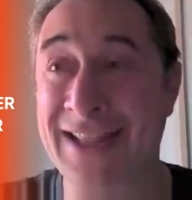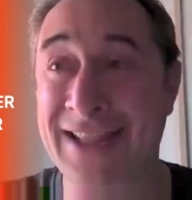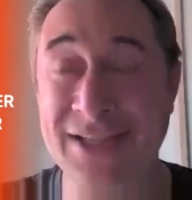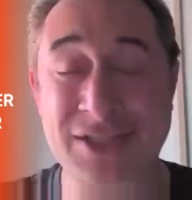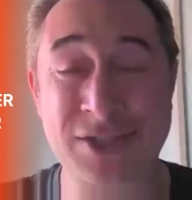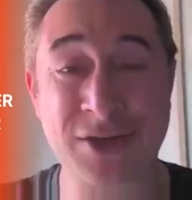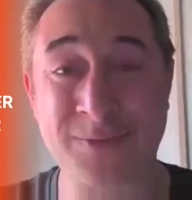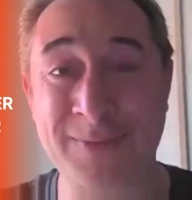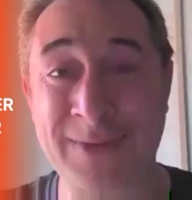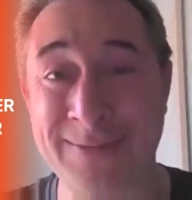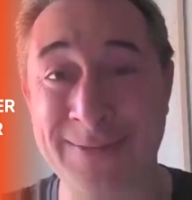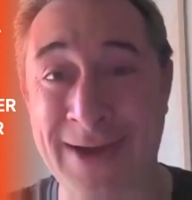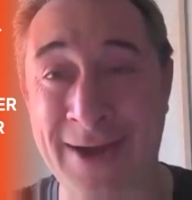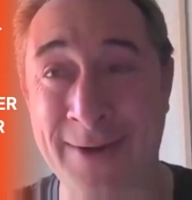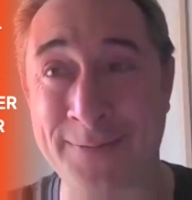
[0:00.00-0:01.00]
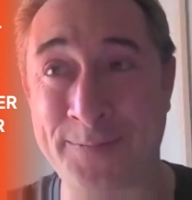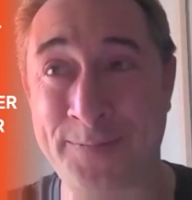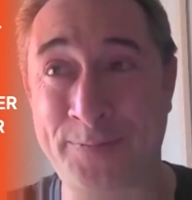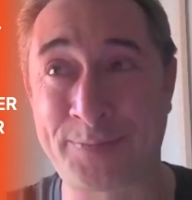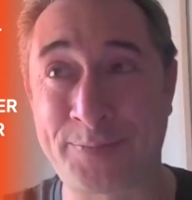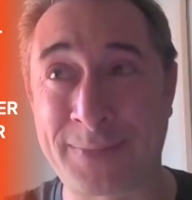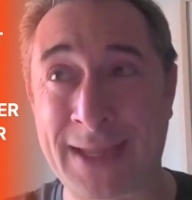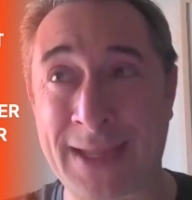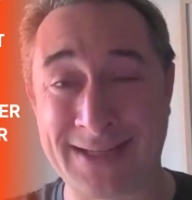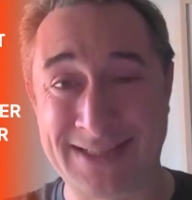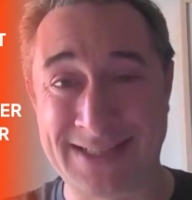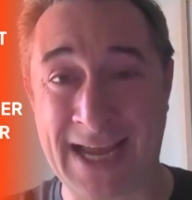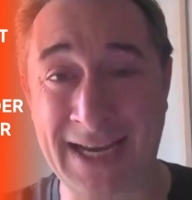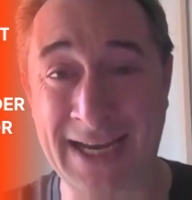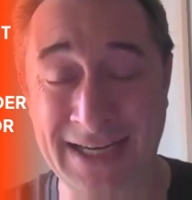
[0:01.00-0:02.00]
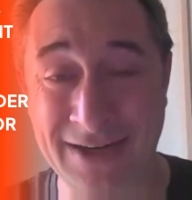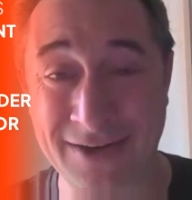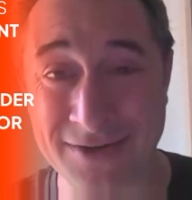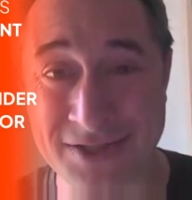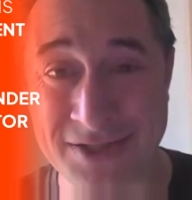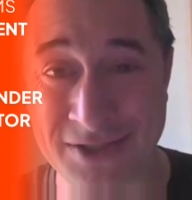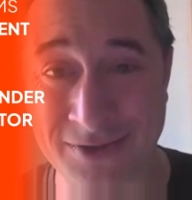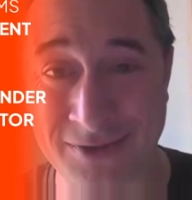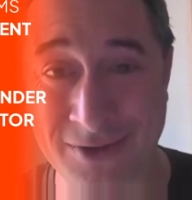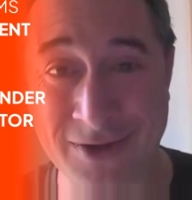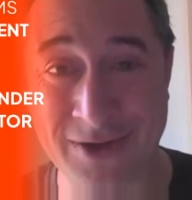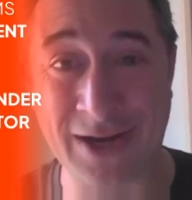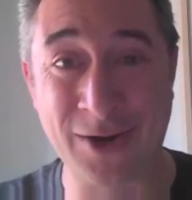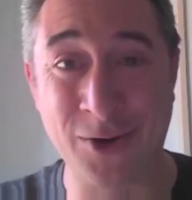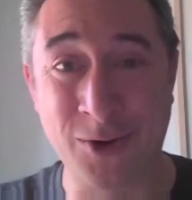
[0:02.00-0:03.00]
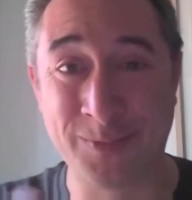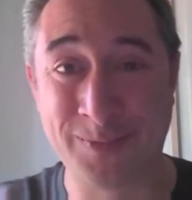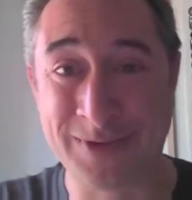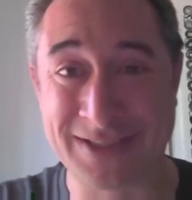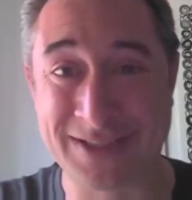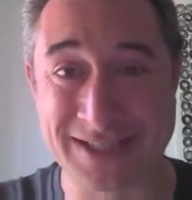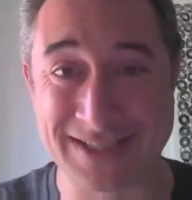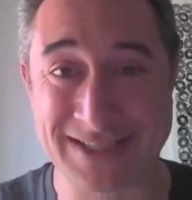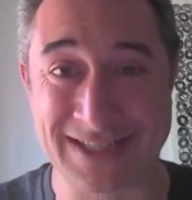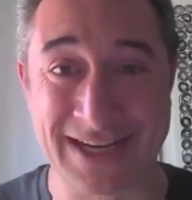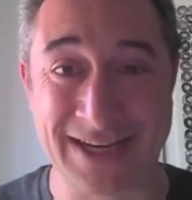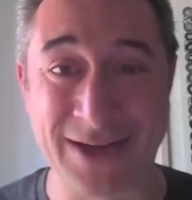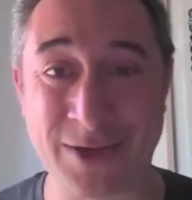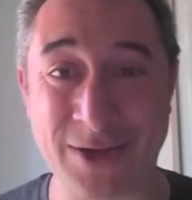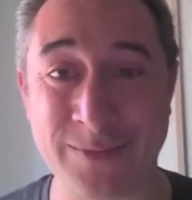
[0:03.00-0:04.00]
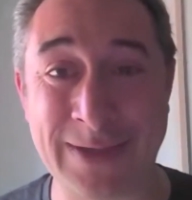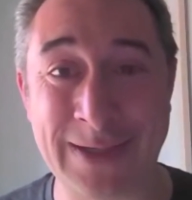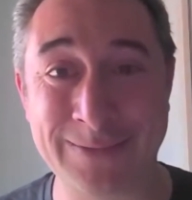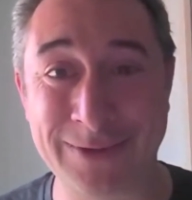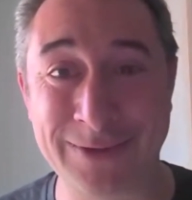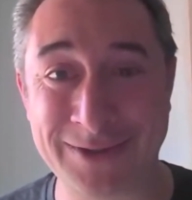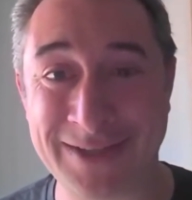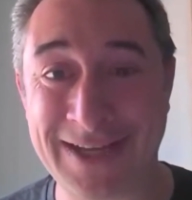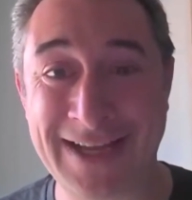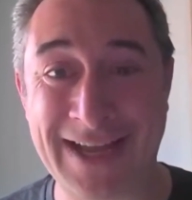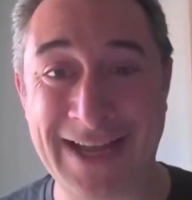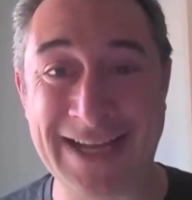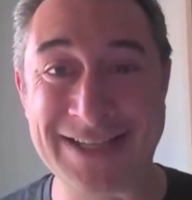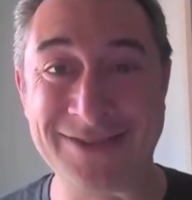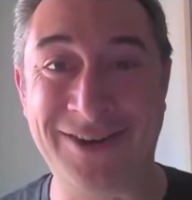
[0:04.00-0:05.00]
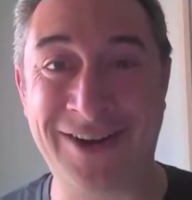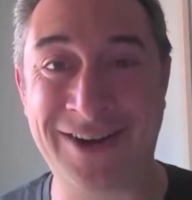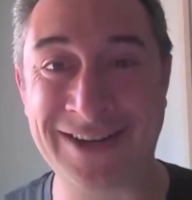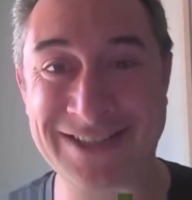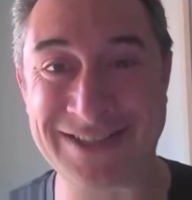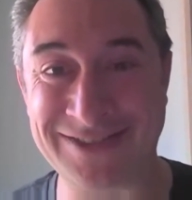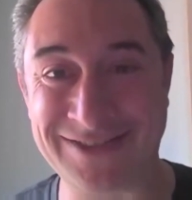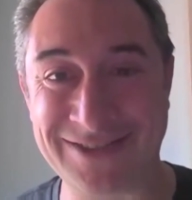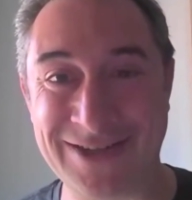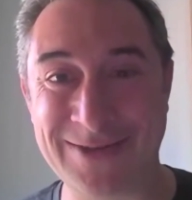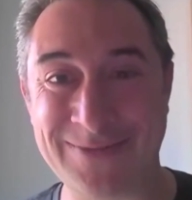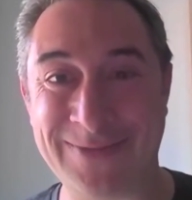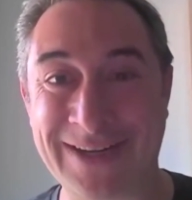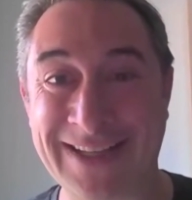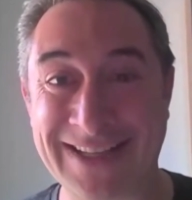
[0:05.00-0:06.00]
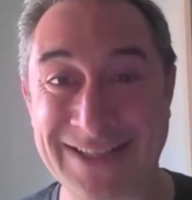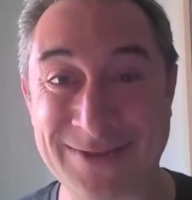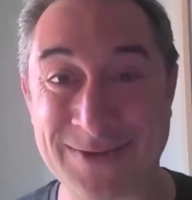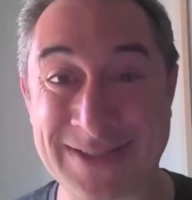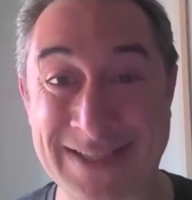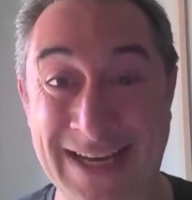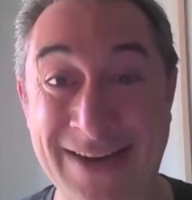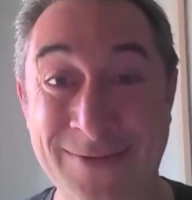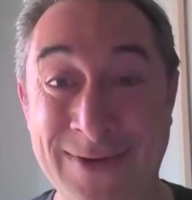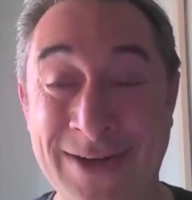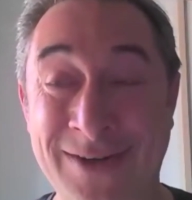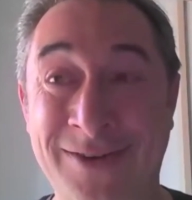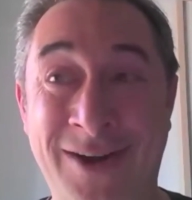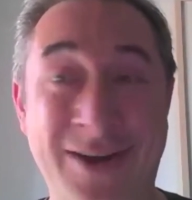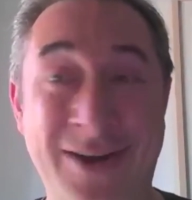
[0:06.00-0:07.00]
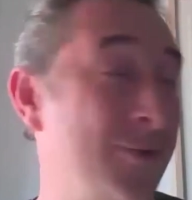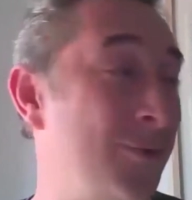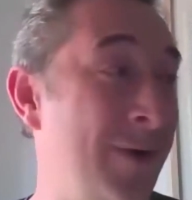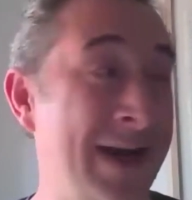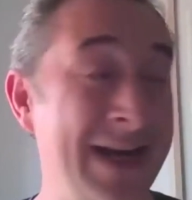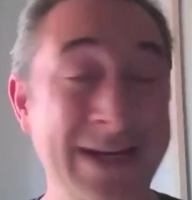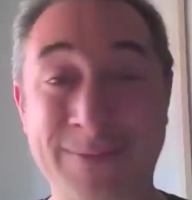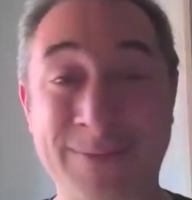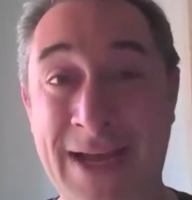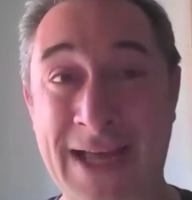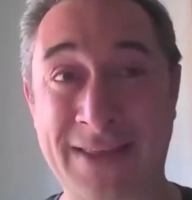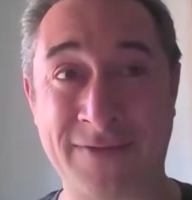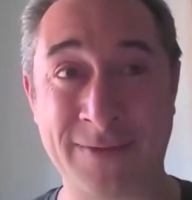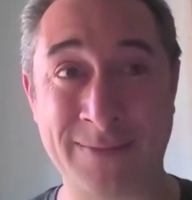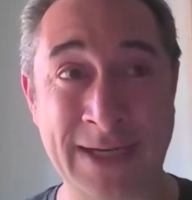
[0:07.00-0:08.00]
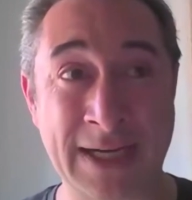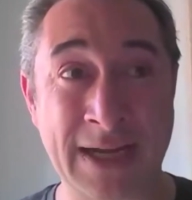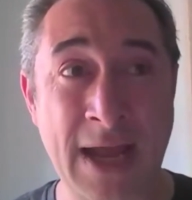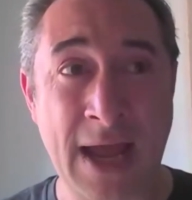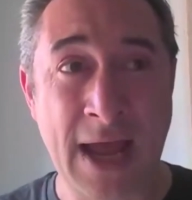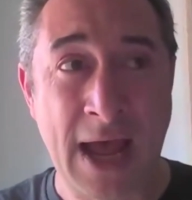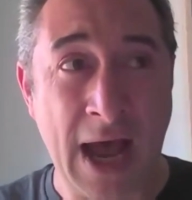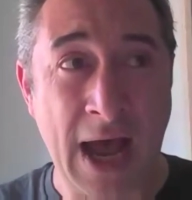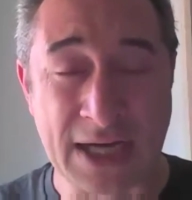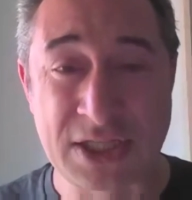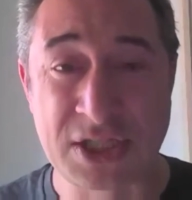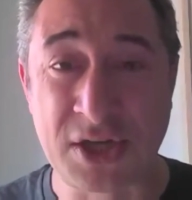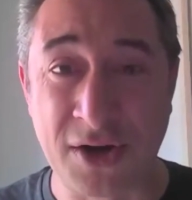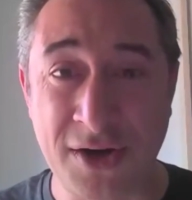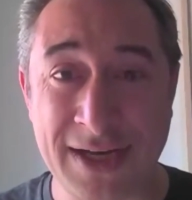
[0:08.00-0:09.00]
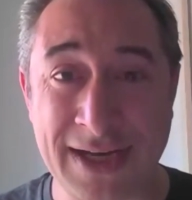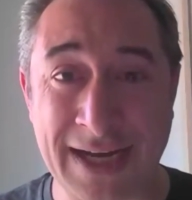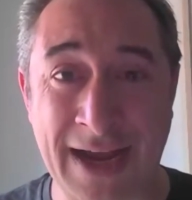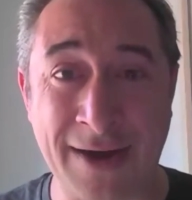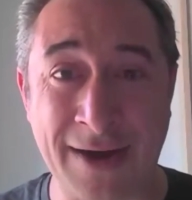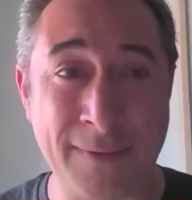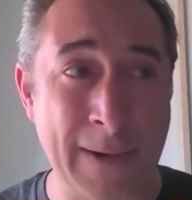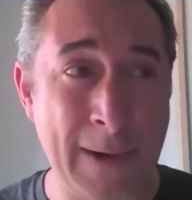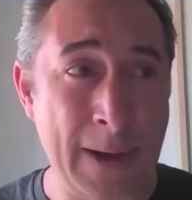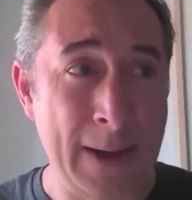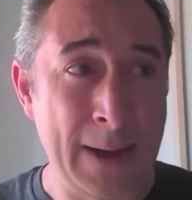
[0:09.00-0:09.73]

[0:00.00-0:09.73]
This took me about 10 years to learn. I hope it doesn't take other people as long to learn, but this was a real long and winding path for me. I started out